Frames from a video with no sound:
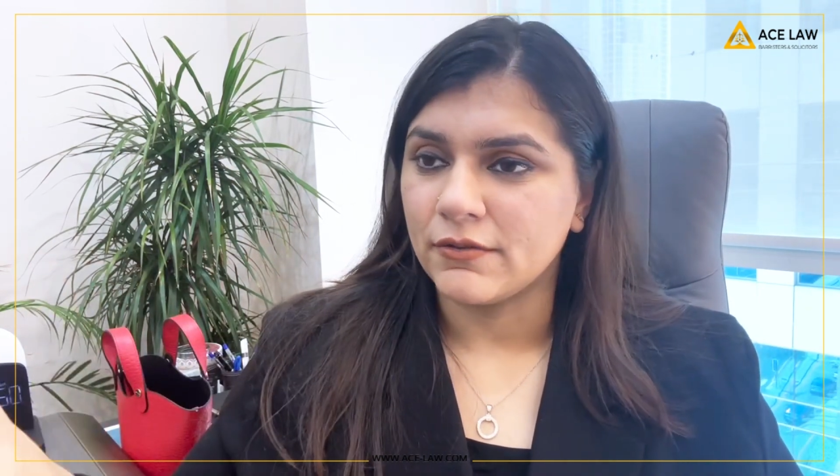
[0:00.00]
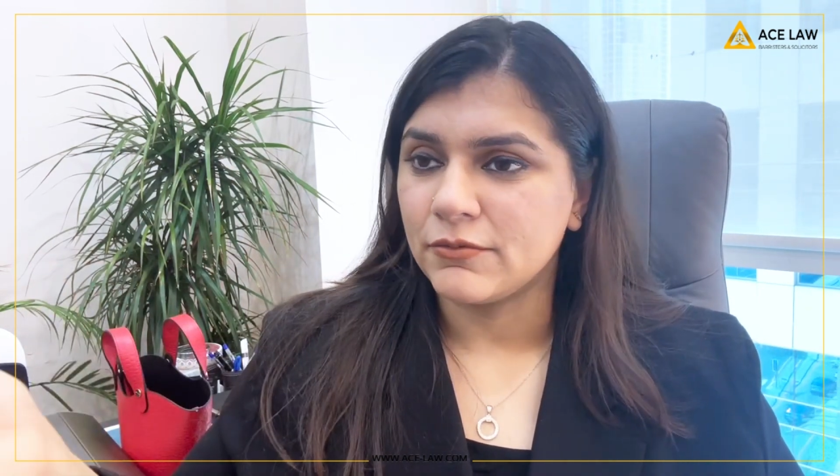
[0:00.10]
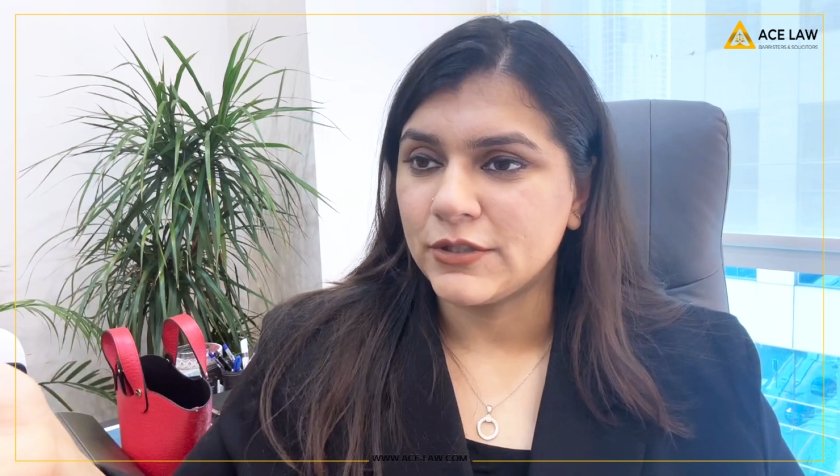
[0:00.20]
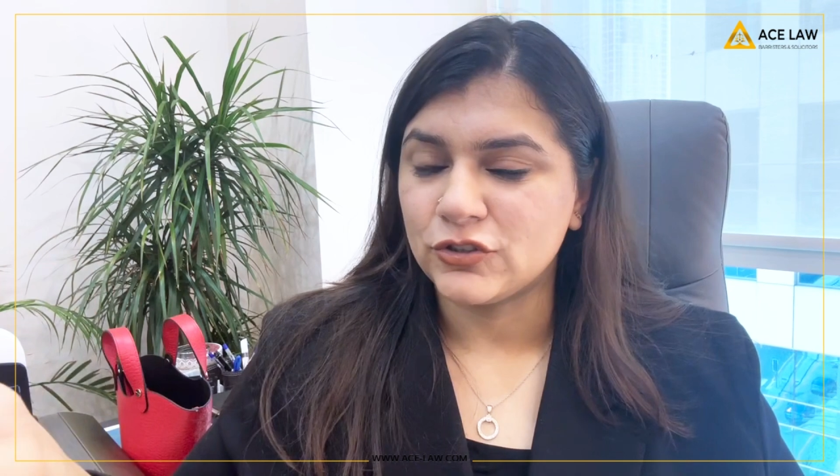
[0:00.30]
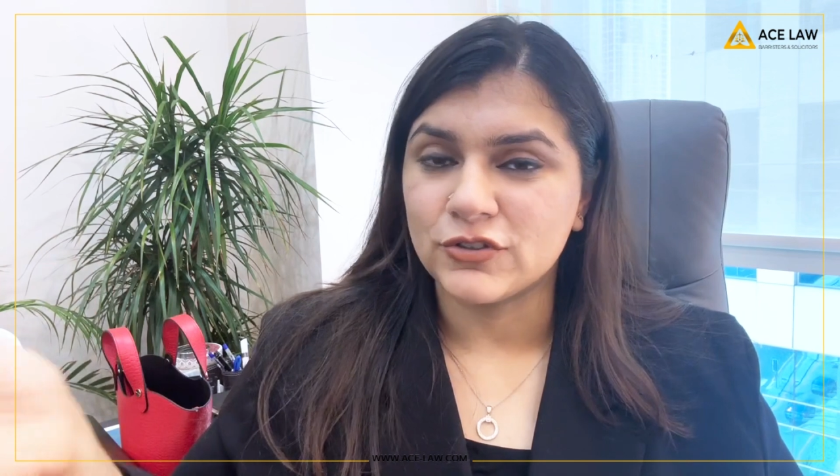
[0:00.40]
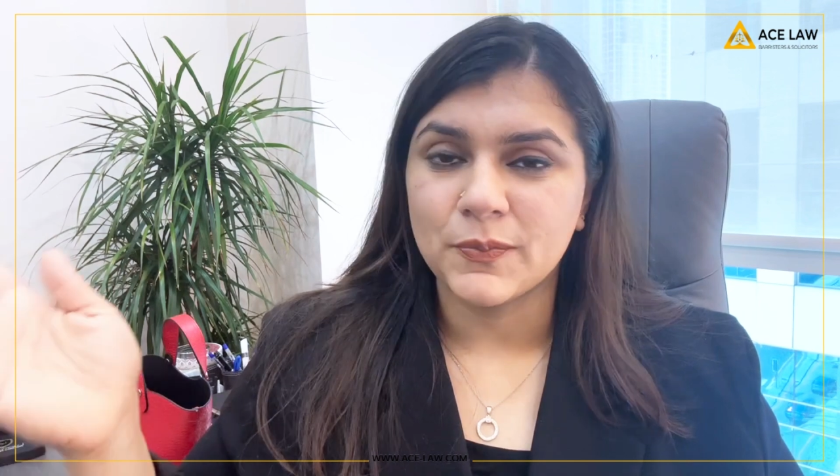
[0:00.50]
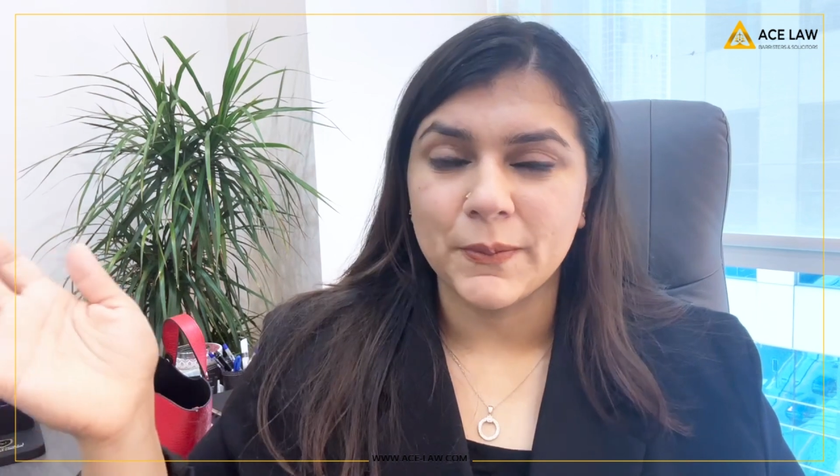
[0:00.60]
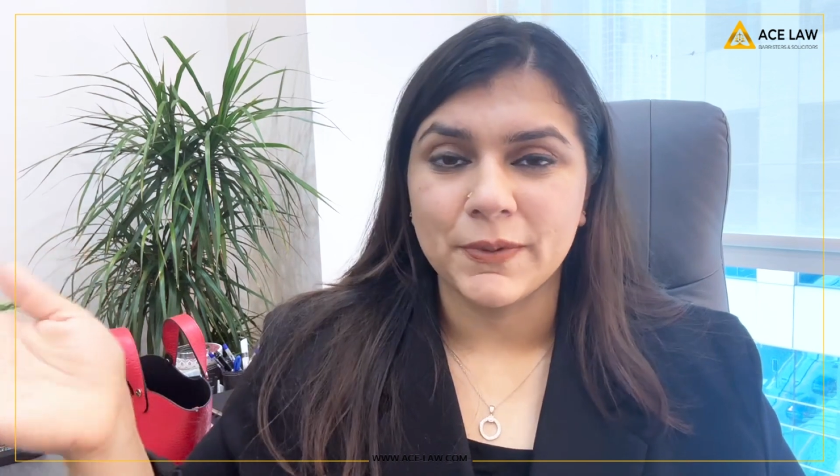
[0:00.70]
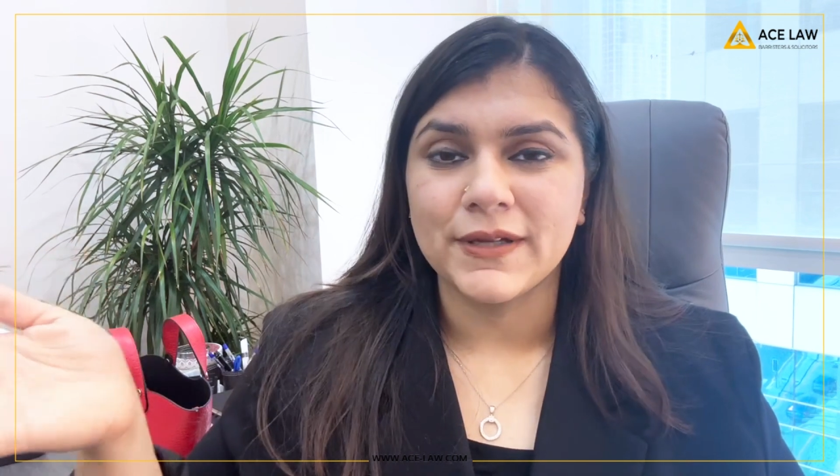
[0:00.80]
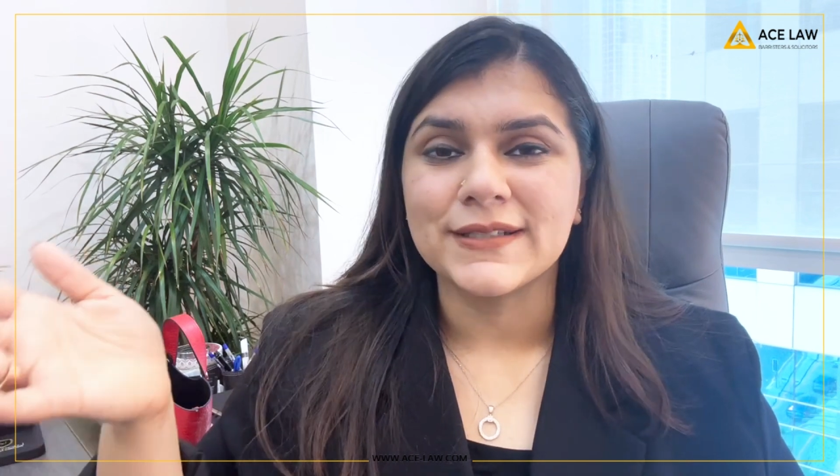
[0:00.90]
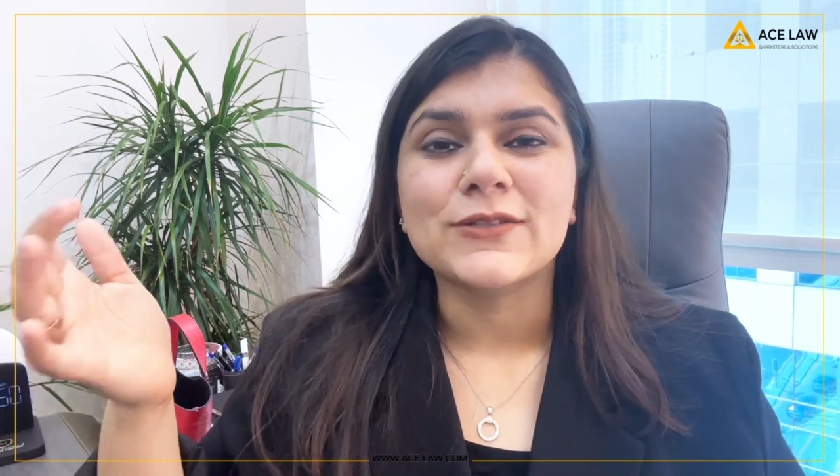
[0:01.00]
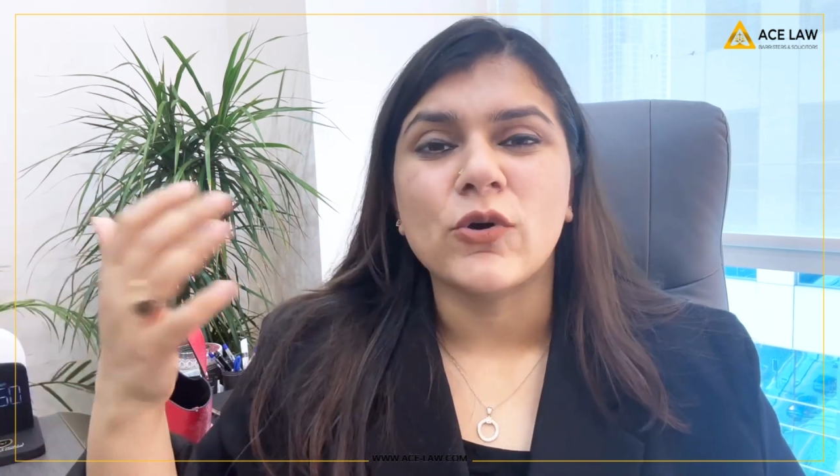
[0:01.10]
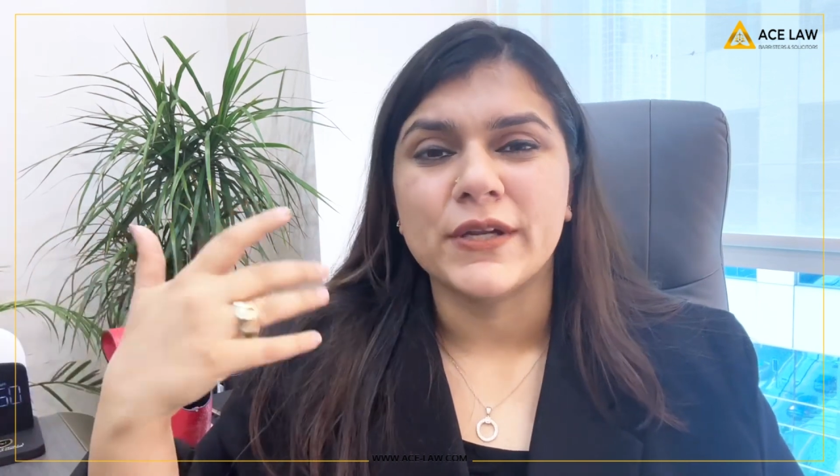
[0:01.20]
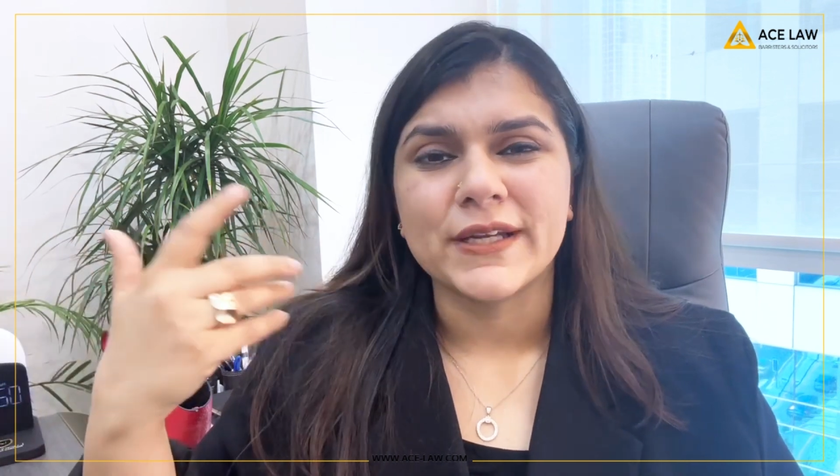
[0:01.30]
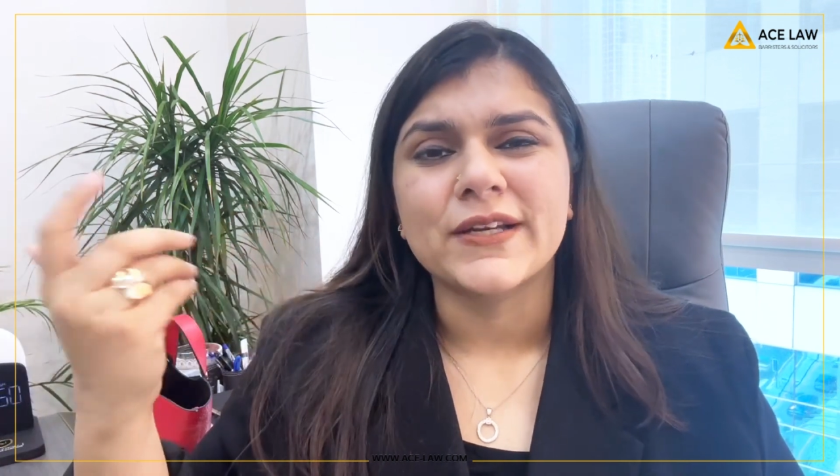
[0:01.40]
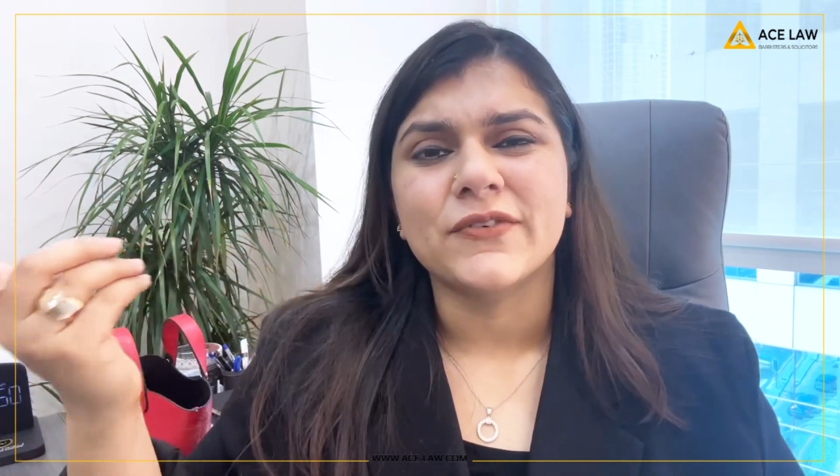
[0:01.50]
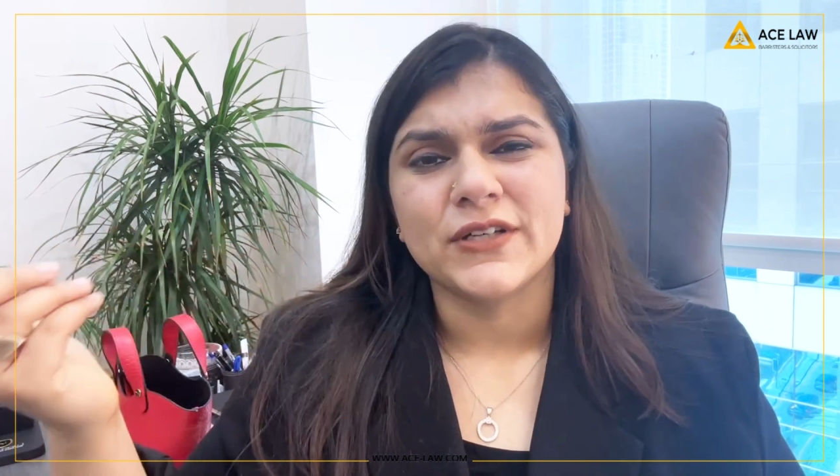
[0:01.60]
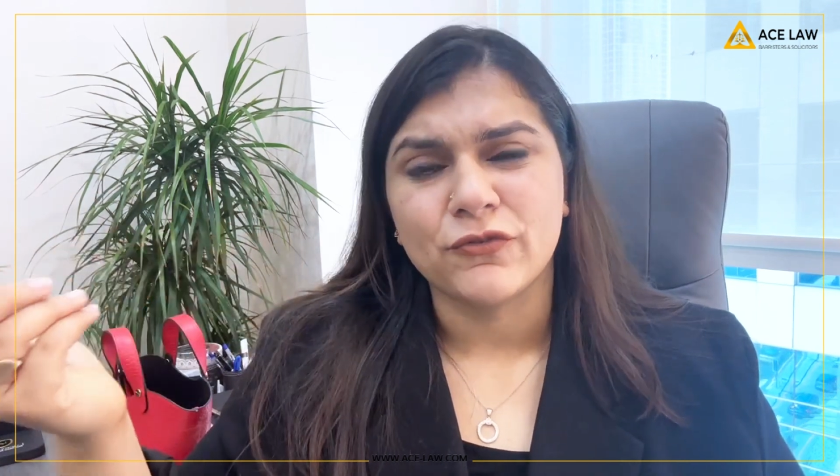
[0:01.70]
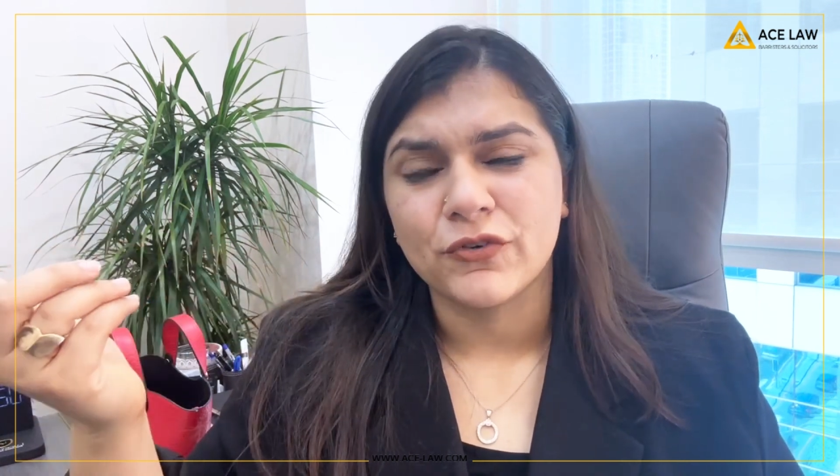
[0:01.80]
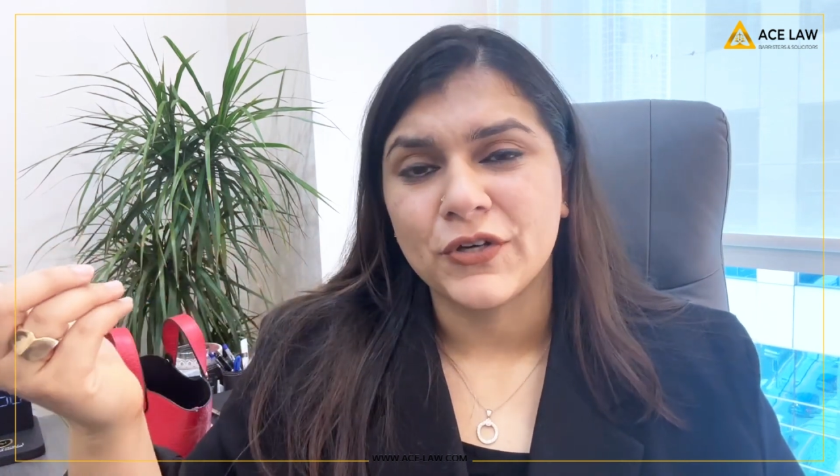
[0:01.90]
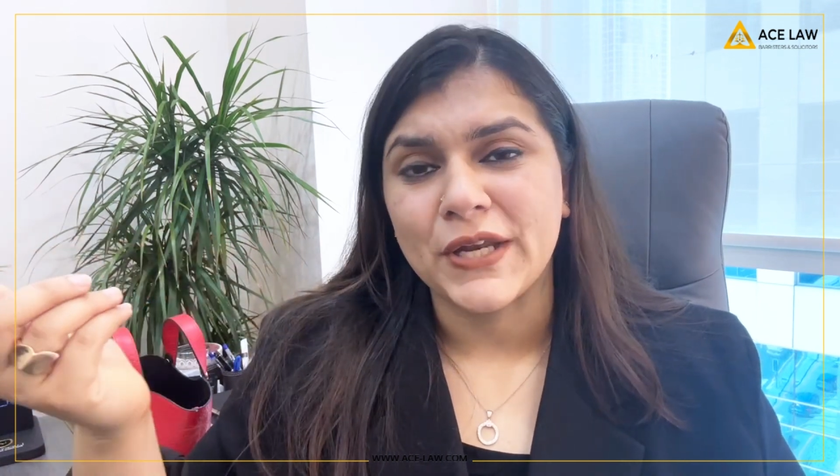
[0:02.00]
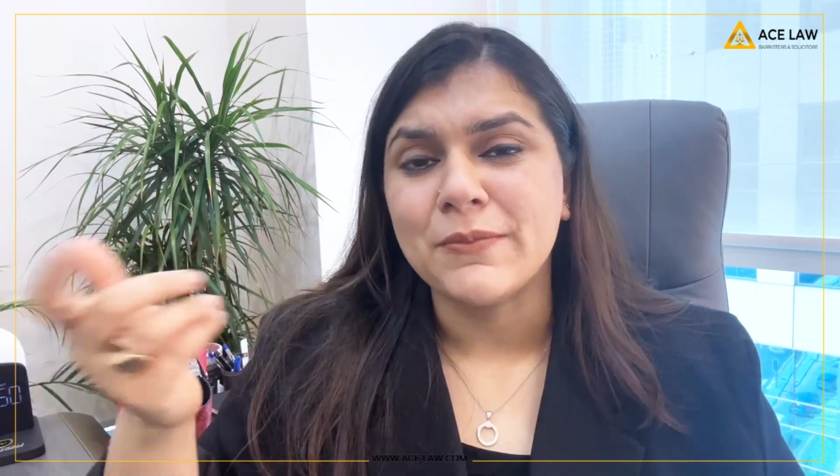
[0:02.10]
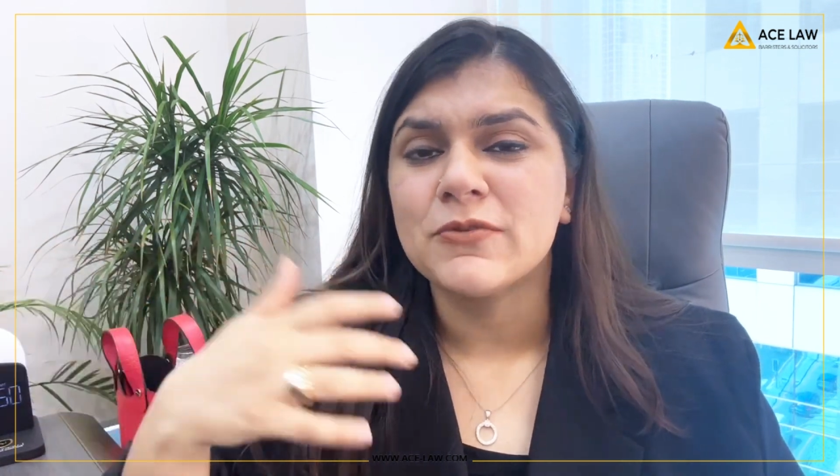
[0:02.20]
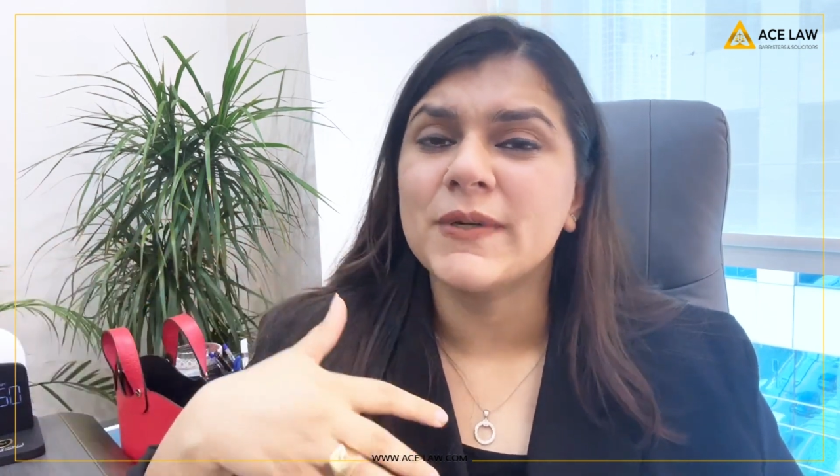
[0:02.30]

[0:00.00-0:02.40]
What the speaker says: region, people are calling it with different names,